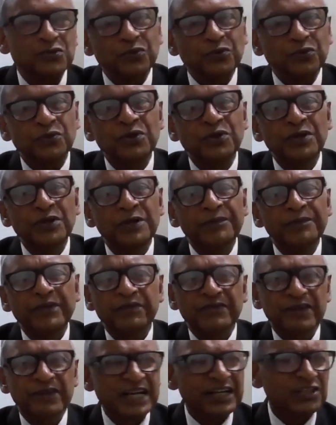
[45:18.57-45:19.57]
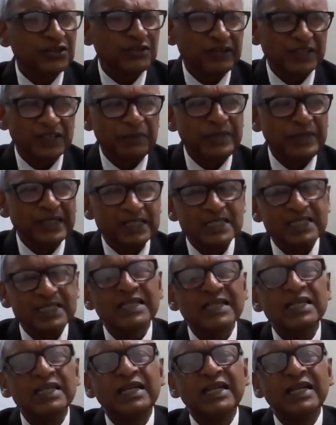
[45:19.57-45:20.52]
through a variety of other means.